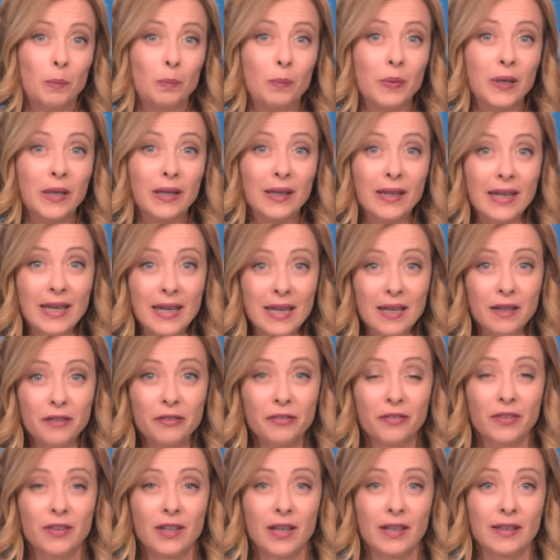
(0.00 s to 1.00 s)

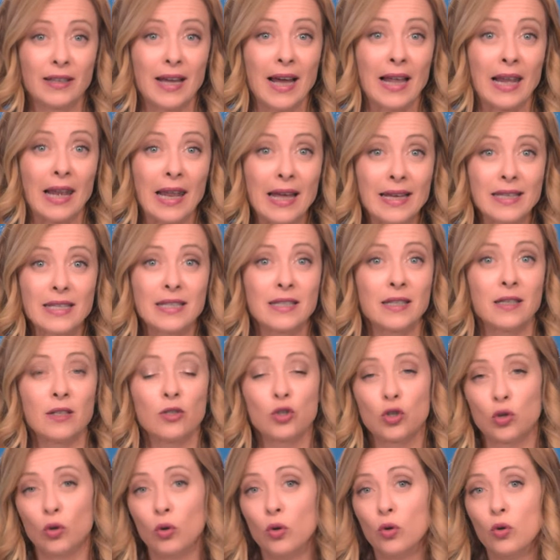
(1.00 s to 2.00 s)
Belief that a lasting
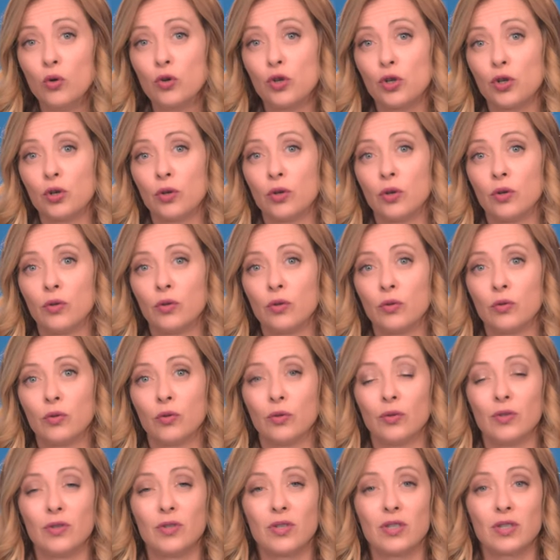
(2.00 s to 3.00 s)
solution
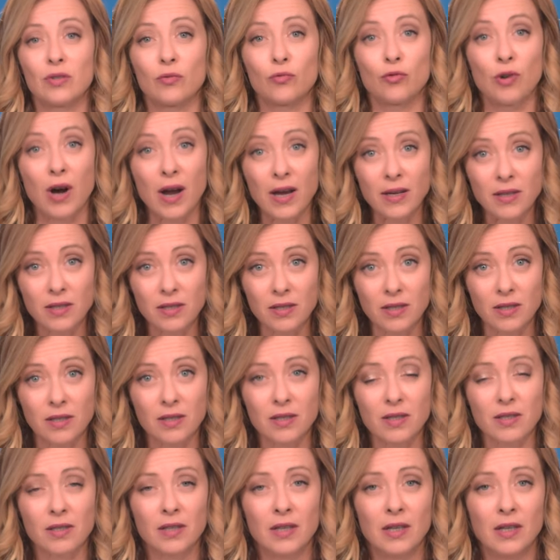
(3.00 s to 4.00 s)
to this
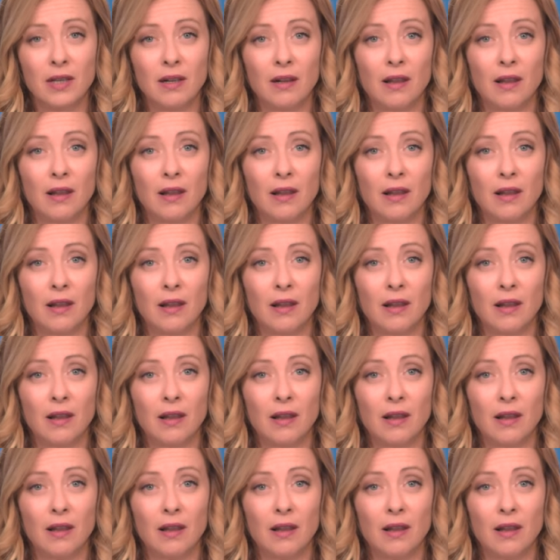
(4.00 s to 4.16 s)
crisis